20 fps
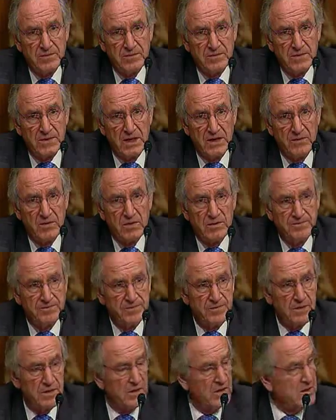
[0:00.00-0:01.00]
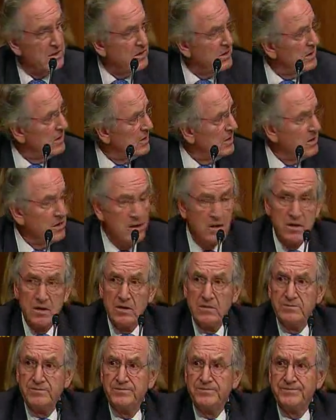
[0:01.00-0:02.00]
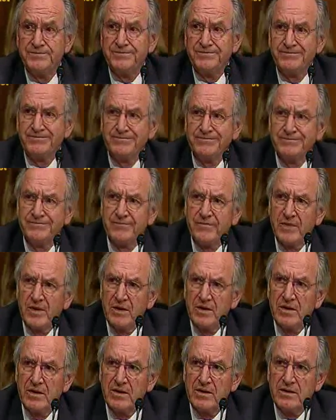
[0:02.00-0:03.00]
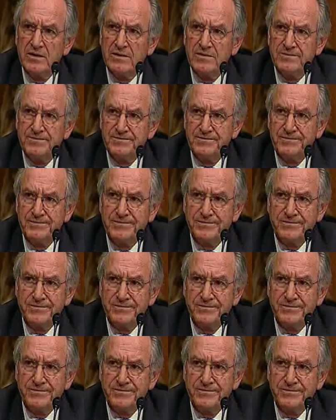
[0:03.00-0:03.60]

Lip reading: Let's close the doors. Close the doors.